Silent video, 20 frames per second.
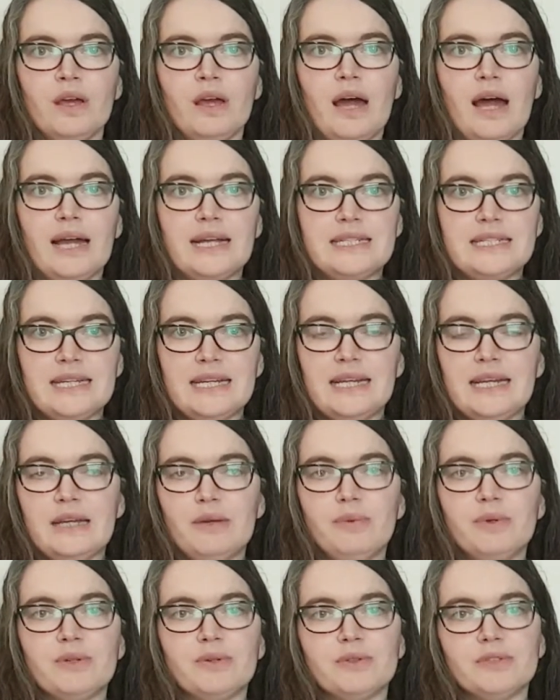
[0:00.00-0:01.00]
Ideally,
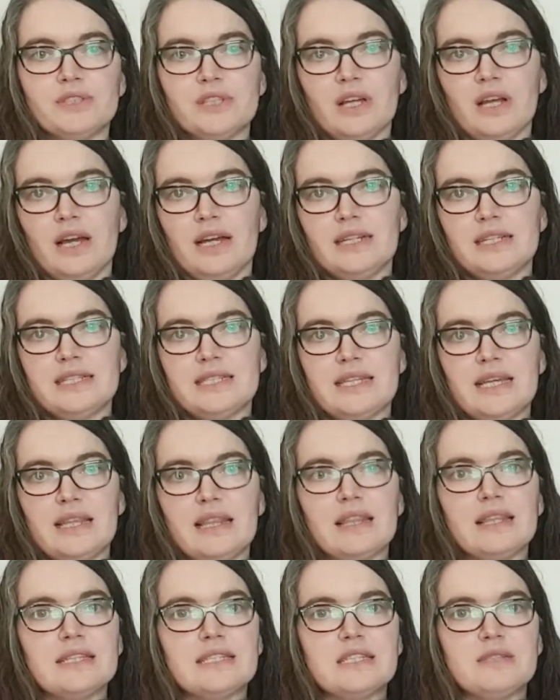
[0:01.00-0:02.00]
we'd also like to see
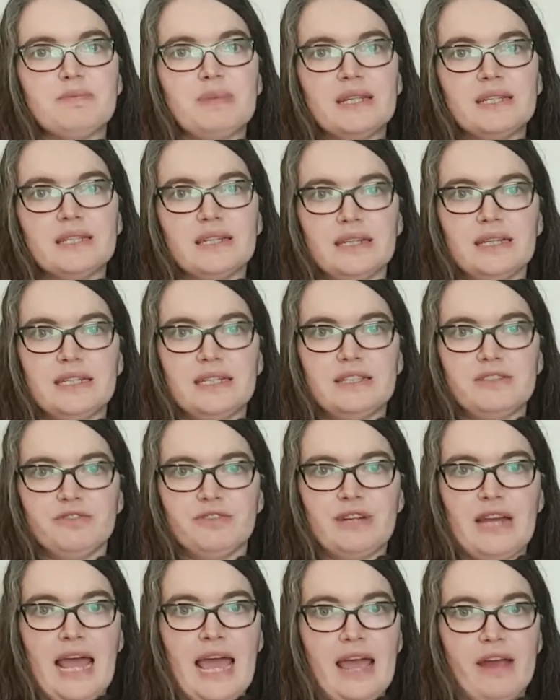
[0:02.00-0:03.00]
that this has been done in
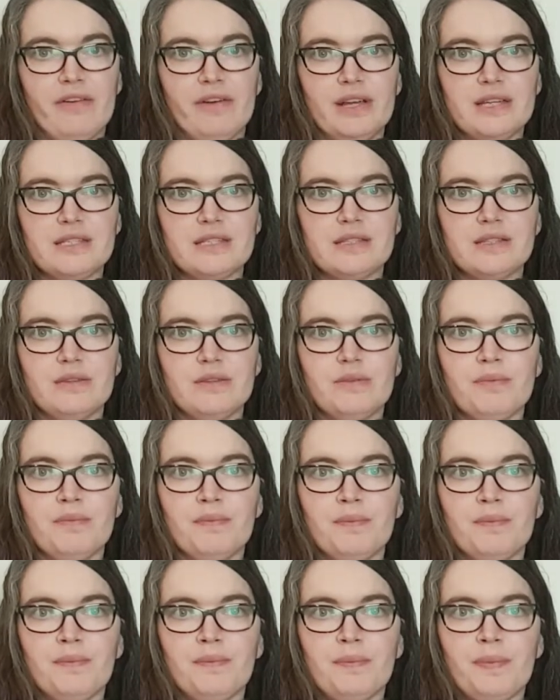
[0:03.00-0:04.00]
different areas,
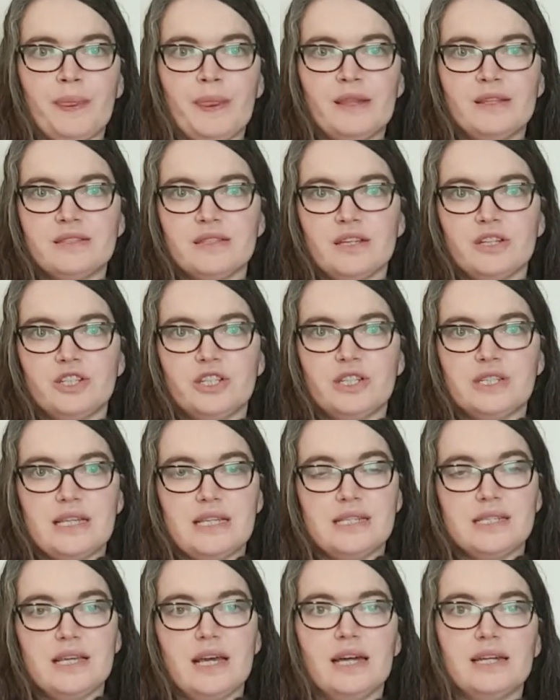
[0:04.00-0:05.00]
such as
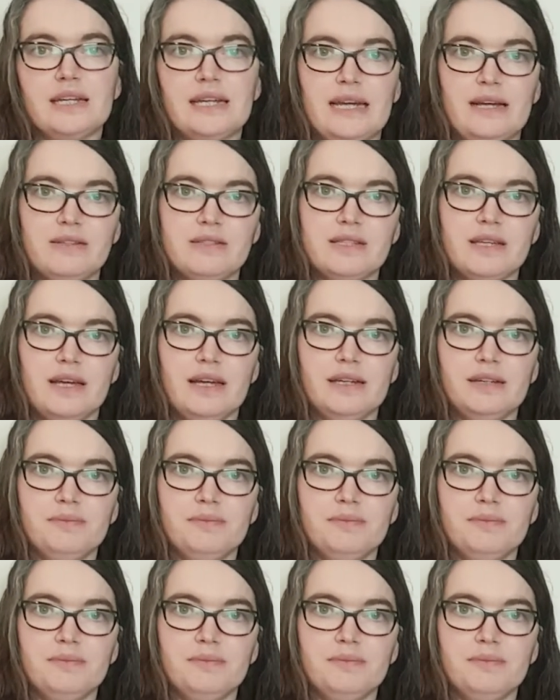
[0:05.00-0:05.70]
inside and outside.